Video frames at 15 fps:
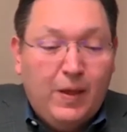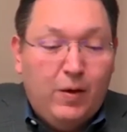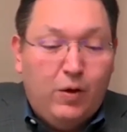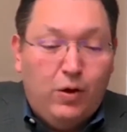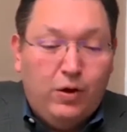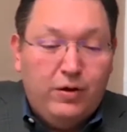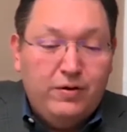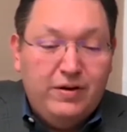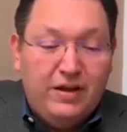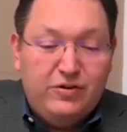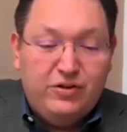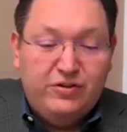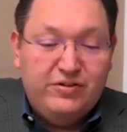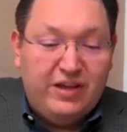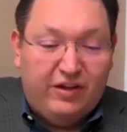Our
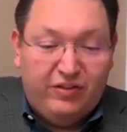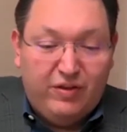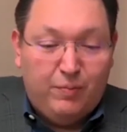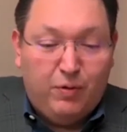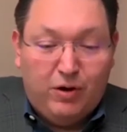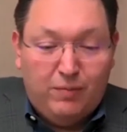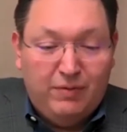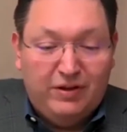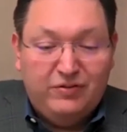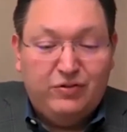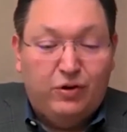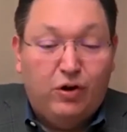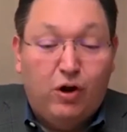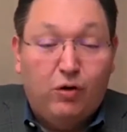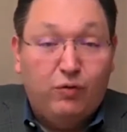nation's health departments
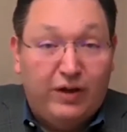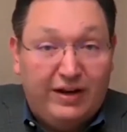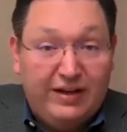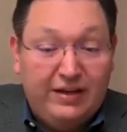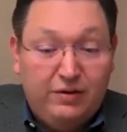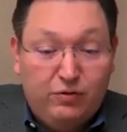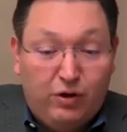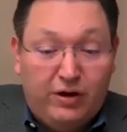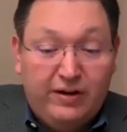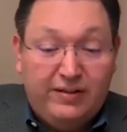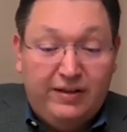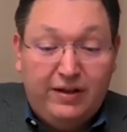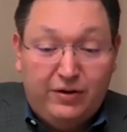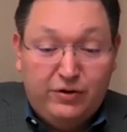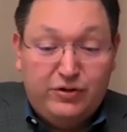are already
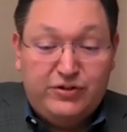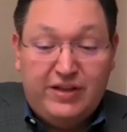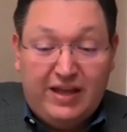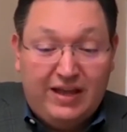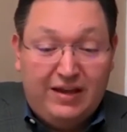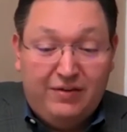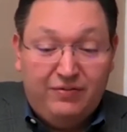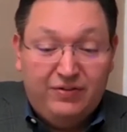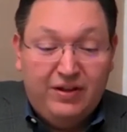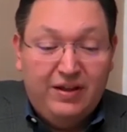chronically understaffed,